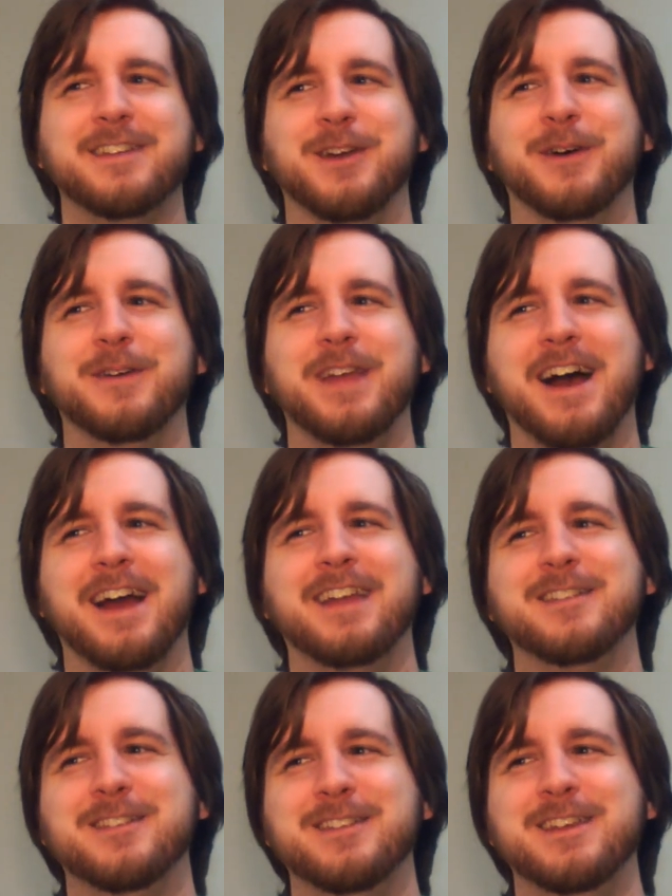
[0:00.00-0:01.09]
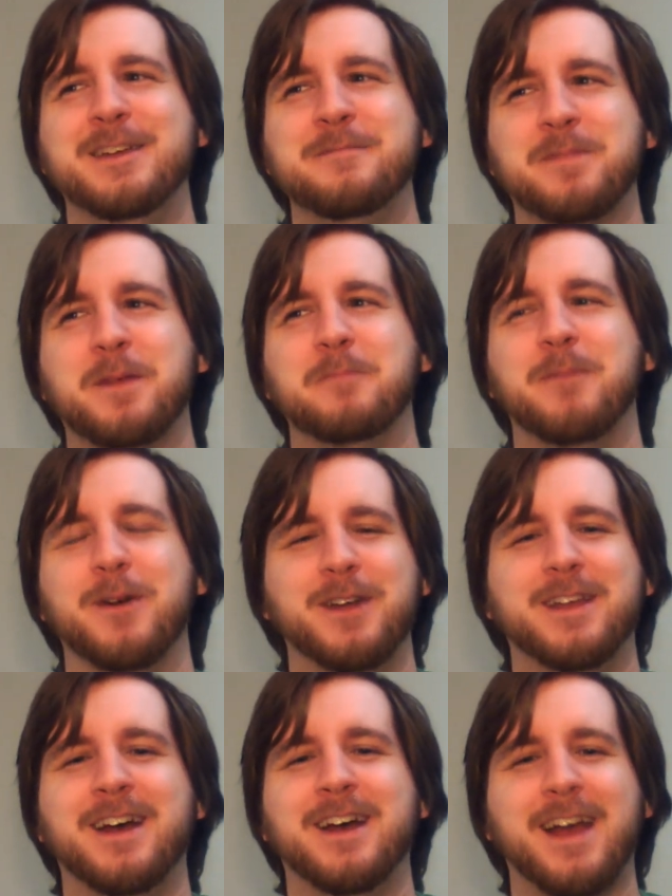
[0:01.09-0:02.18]
so yeah i could see
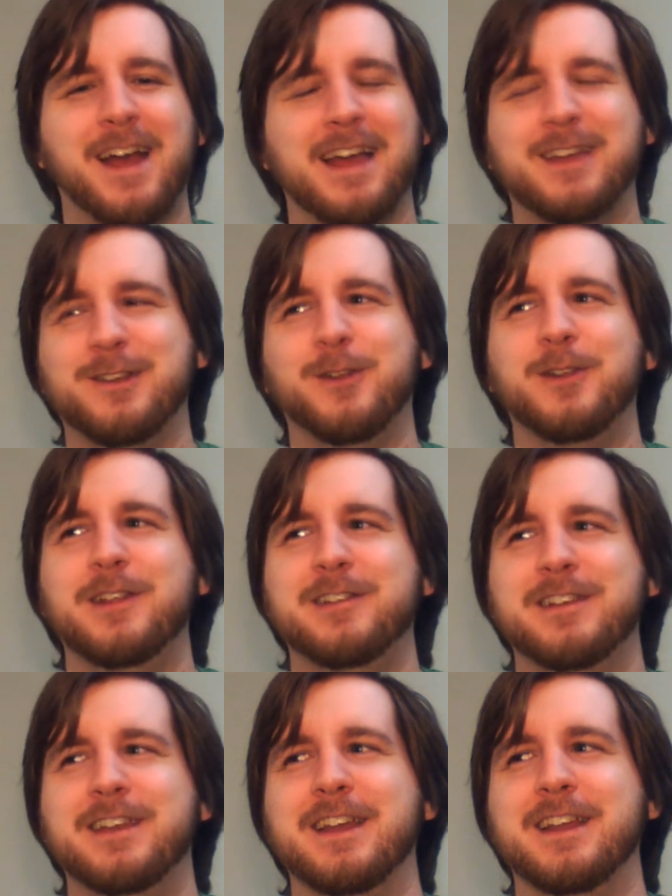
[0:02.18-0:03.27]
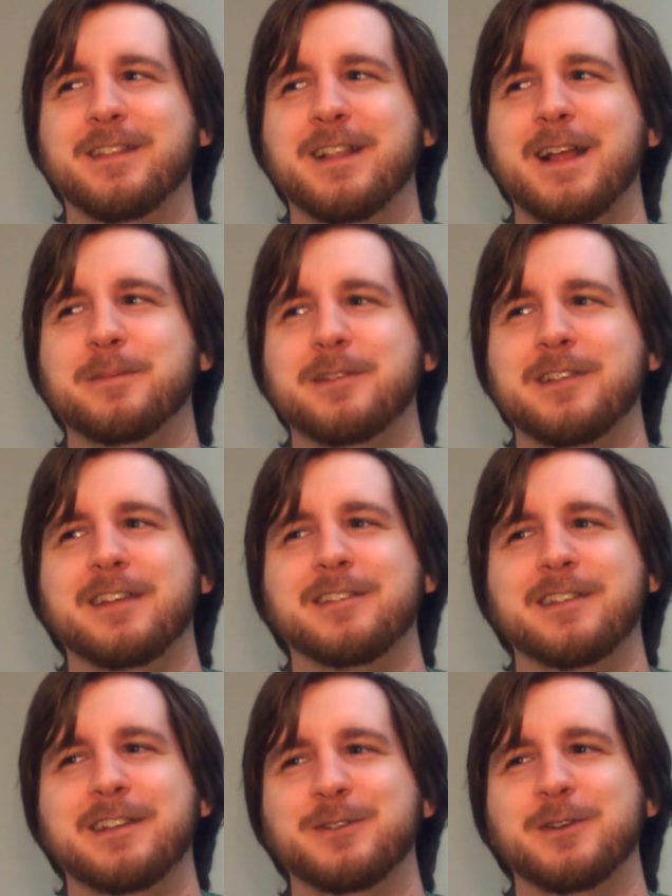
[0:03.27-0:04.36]
marika i could totally see getting the lapis
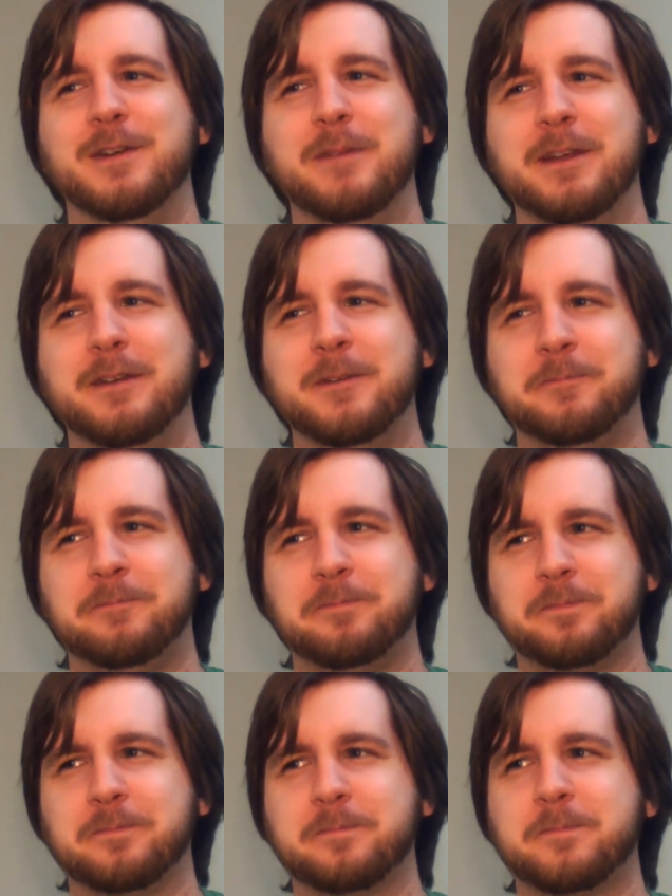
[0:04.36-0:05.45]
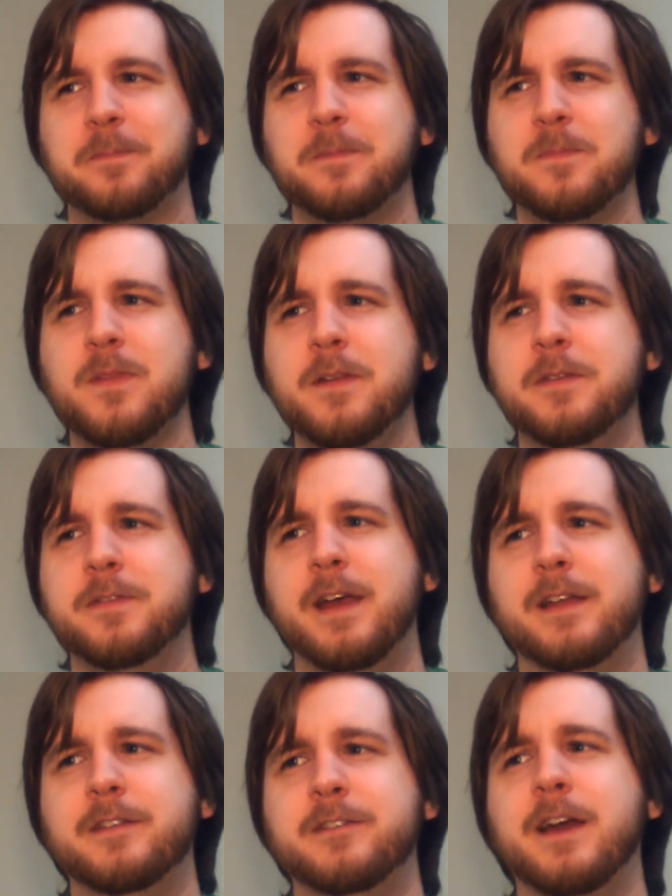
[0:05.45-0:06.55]
lazuli treatment
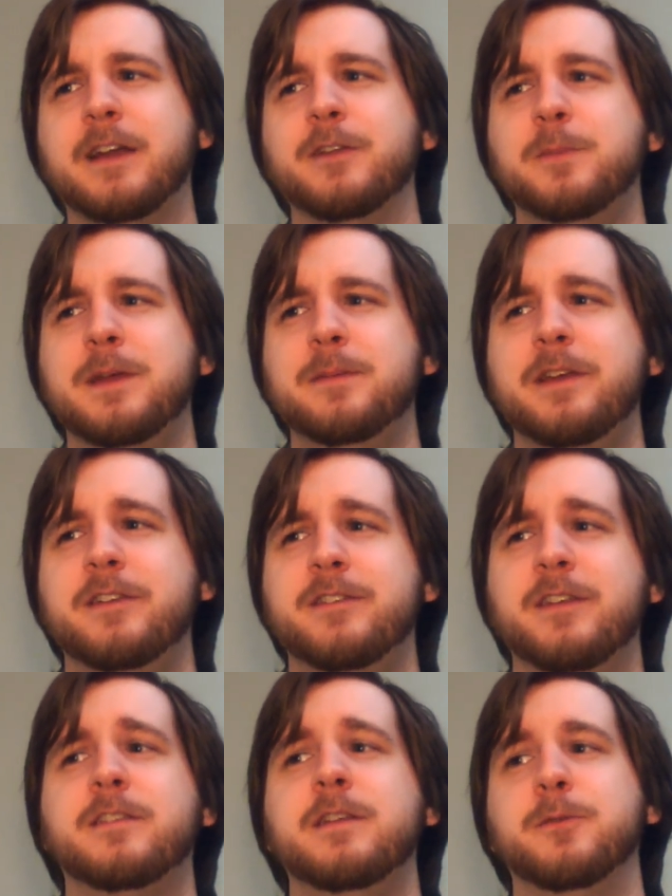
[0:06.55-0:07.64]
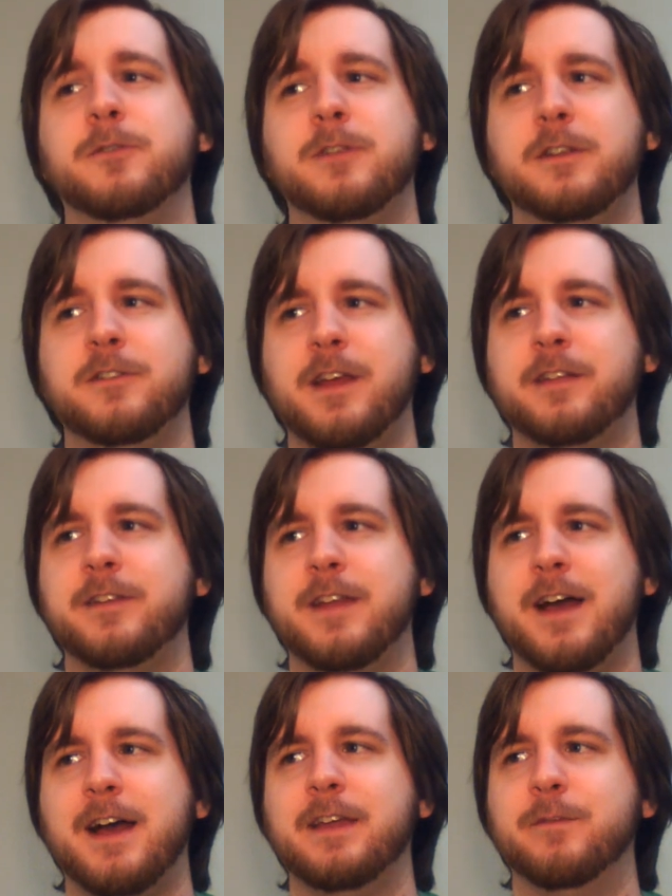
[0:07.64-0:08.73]
then styler mimi 60% chance of
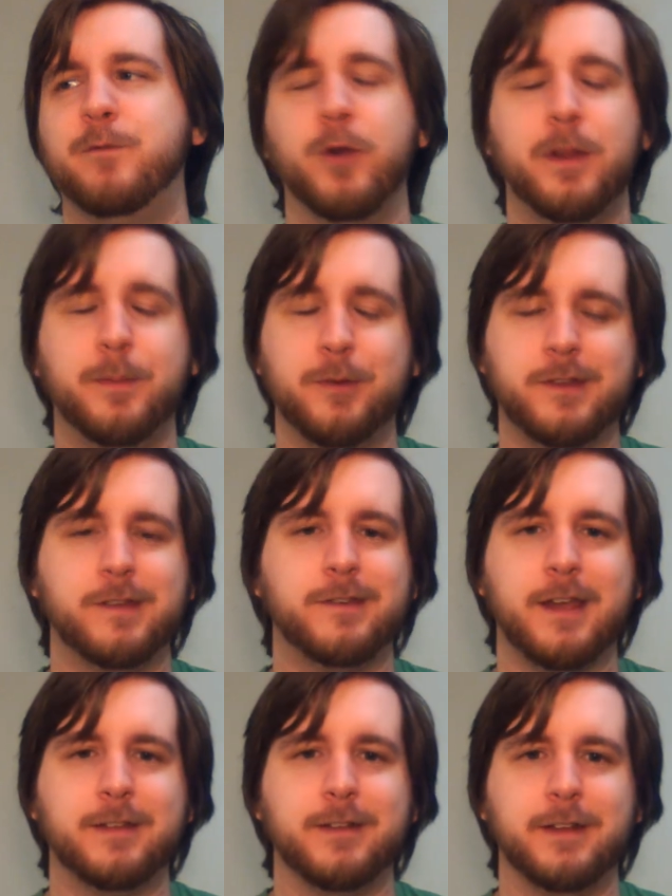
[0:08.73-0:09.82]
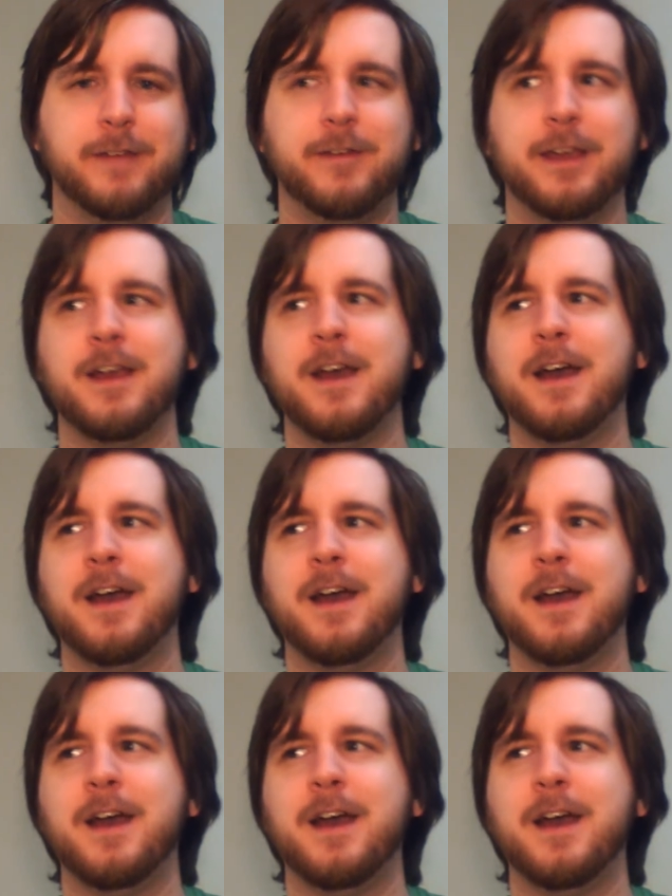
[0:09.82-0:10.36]
dying and 40% chance of living